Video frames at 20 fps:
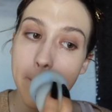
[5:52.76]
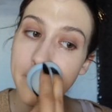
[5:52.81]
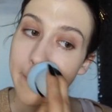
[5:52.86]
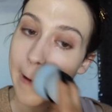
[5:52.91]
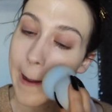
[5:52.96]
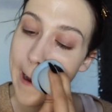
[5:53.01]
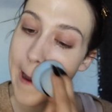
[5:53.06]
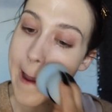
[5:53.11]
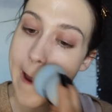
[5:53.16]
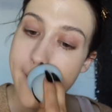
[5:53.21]

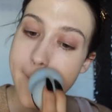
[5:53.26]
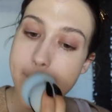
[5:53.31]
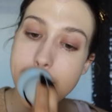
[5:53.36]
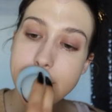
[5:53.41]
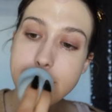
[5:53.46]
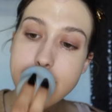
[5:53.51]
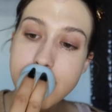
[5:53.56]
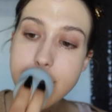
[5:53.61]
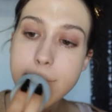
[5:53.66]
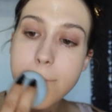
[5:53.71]
But
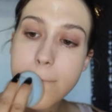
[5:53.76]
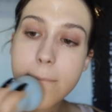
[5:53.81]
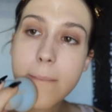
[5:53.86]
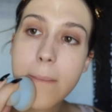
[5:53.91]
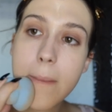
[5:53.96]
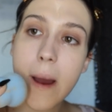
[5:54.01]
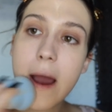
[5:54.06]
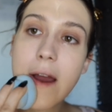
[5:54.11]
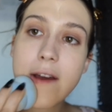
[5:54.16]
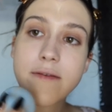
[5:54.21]

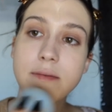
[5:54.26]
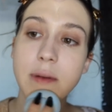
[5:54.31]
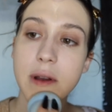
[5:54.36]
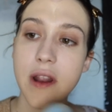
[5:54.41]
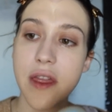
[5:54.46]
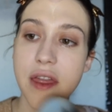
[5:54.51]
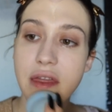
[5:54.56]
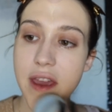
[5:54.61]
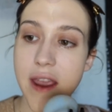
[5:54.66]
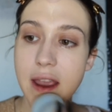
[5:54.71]
I've
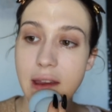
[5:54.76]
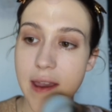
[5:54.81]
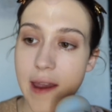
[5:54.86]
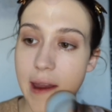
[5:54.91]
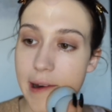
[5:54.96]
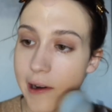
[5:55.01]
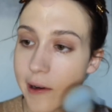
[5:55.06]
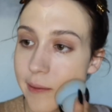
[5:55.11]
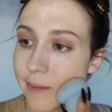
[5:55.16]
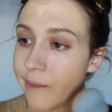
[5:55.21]
been
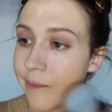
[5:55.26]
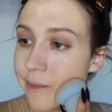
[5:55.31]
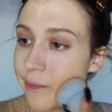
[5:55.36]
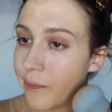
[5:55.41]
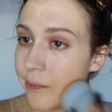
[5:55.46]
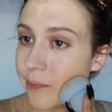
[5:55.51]
thinking,